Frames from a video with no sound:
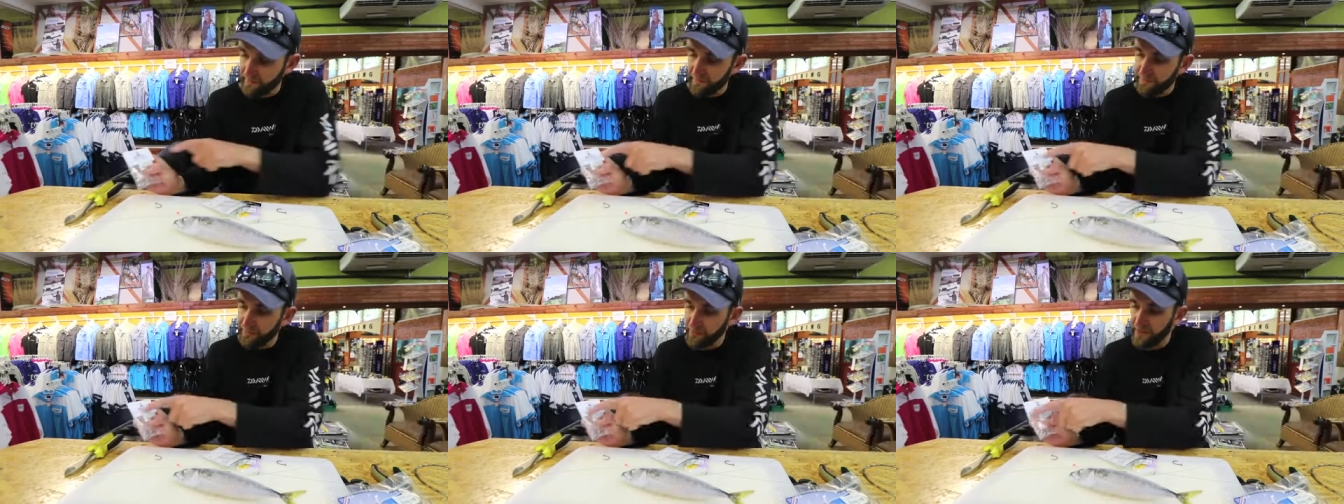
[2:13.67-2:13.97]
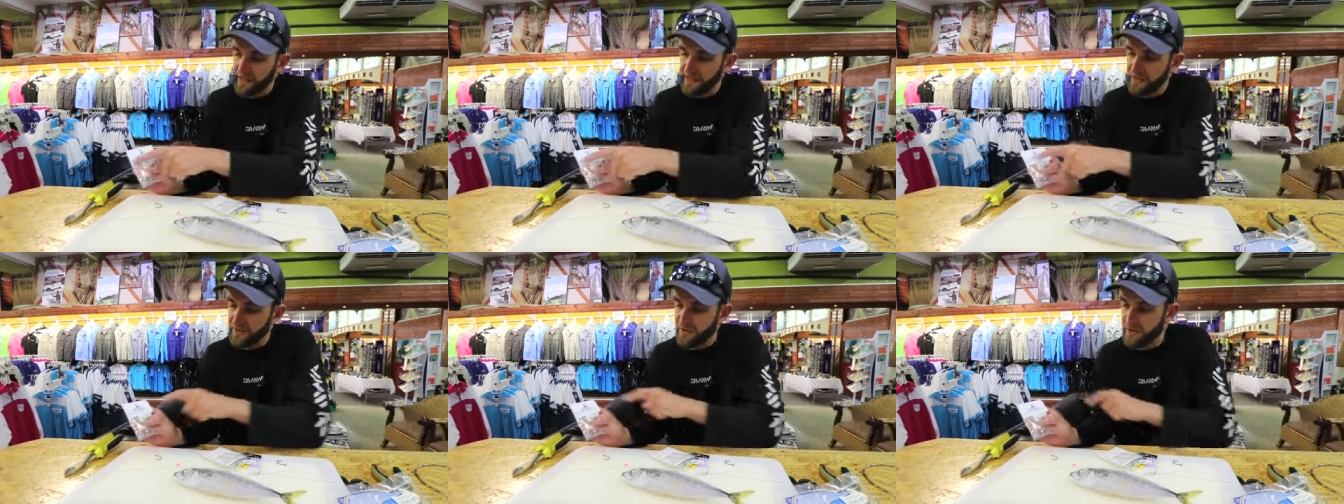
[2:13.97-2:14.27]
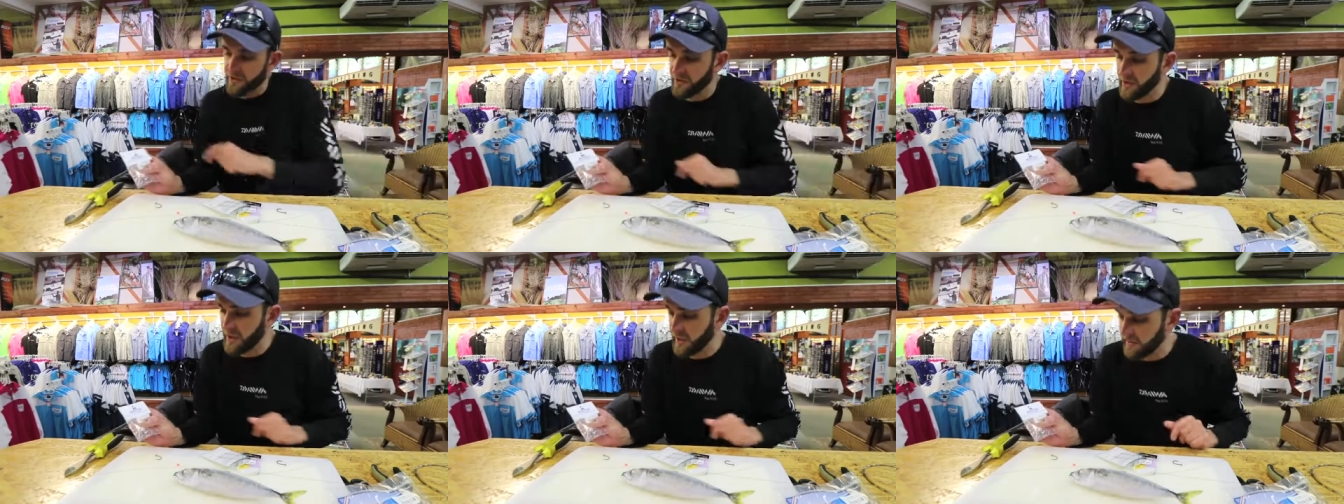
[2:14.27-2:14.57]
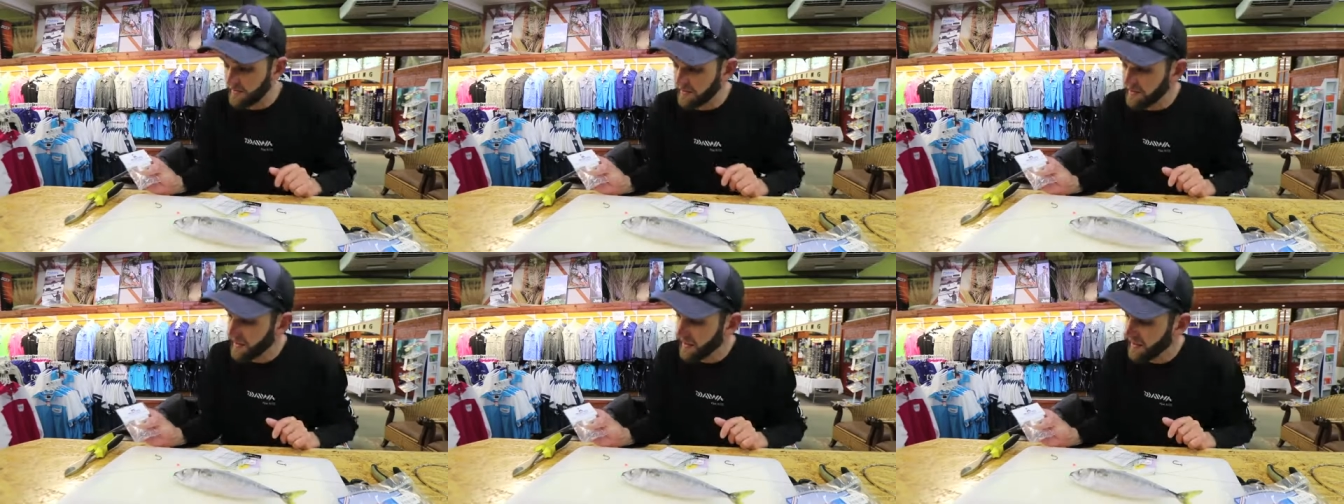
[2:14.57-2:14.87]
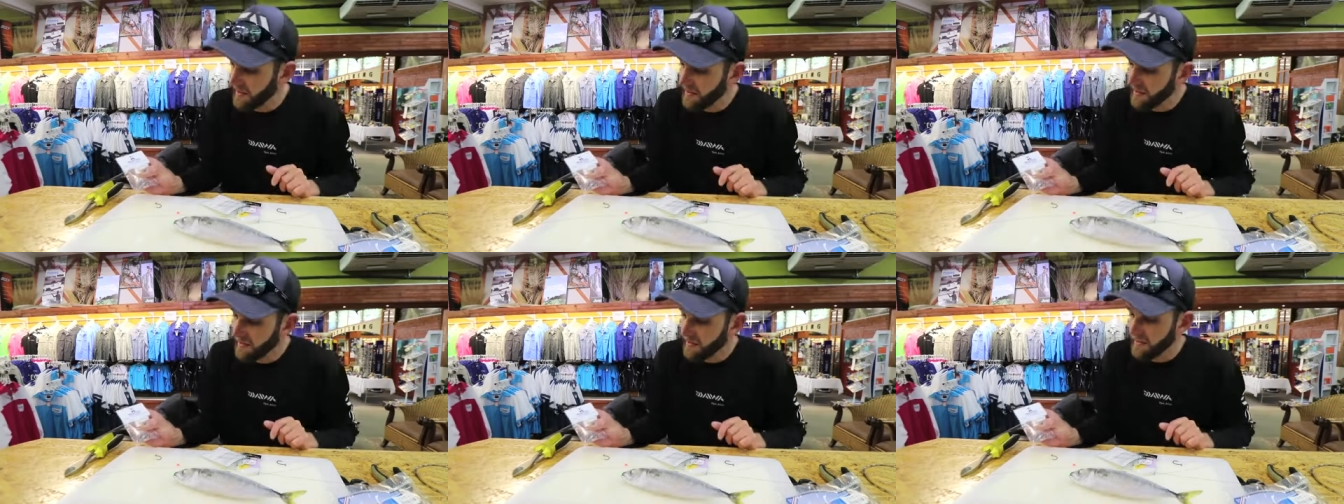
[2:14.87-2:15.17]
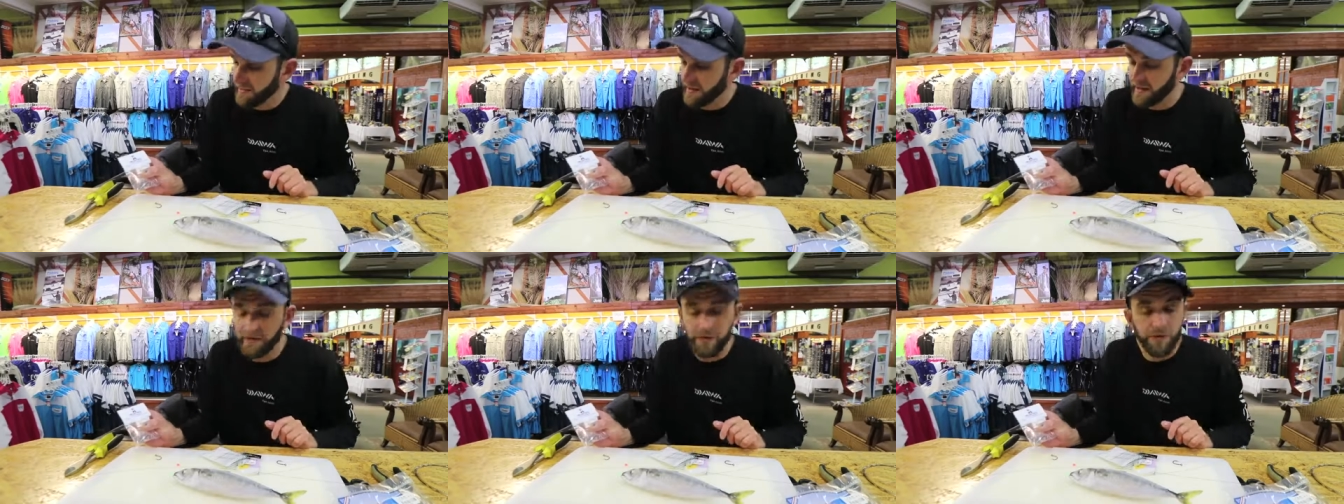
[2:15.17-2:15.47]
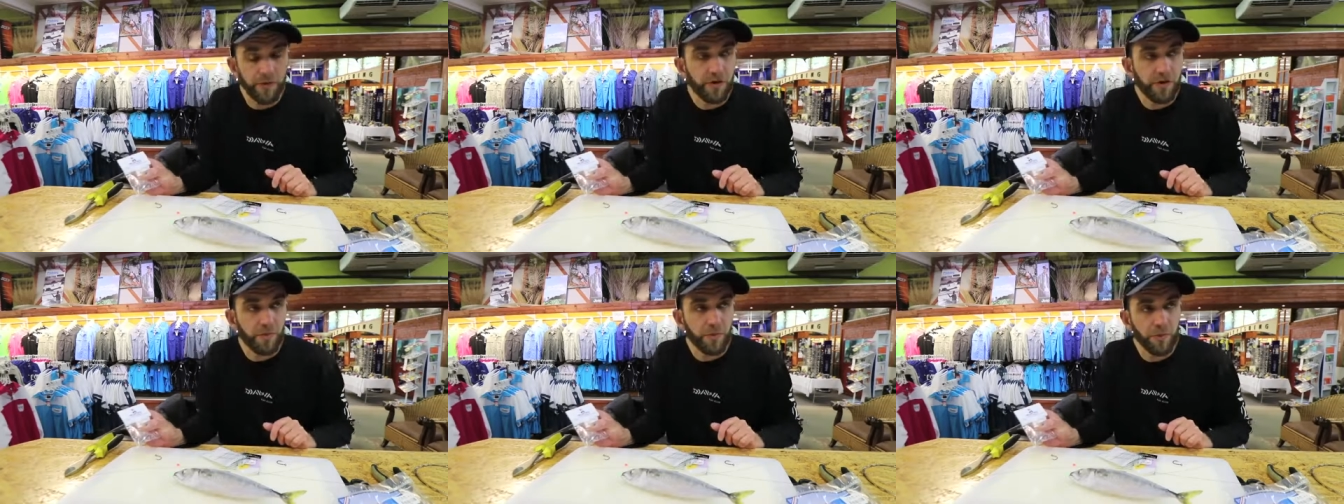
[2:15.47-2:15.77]
4 extra strong. That's
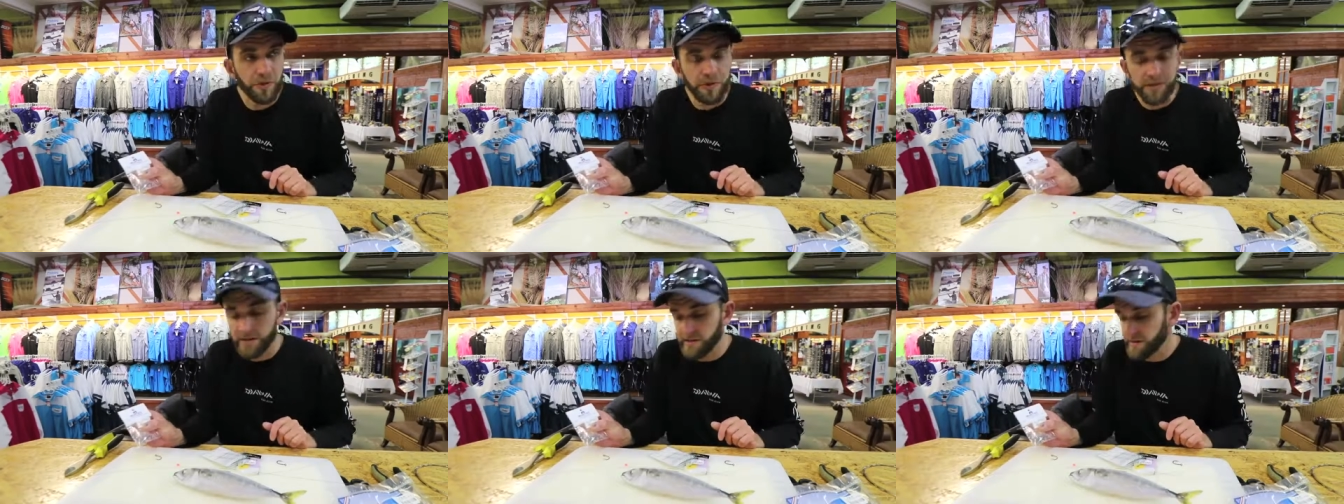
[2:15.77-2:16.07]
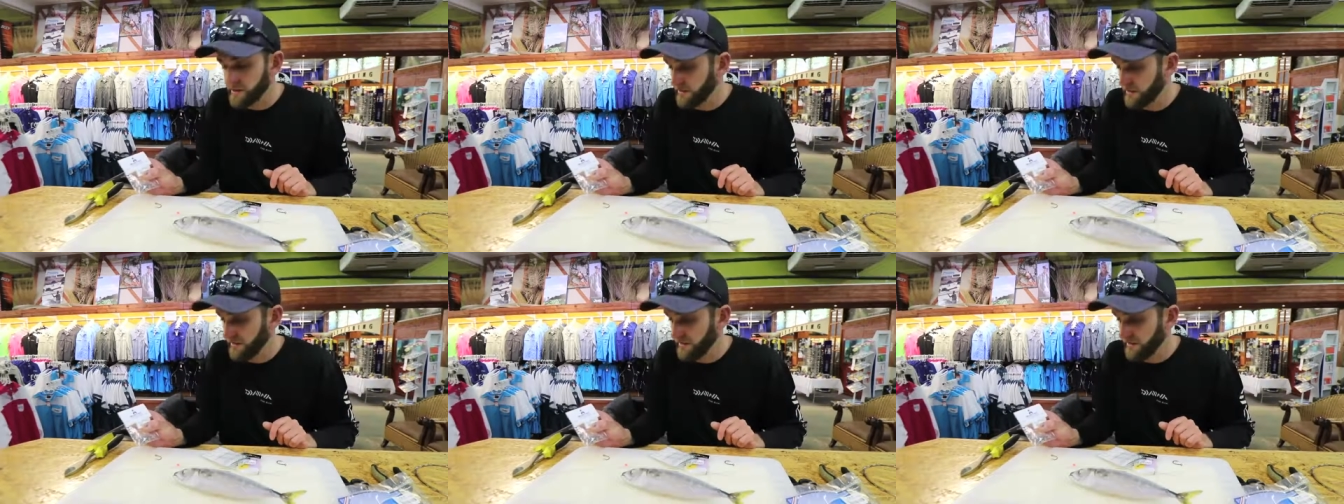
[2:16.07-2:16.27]
very important.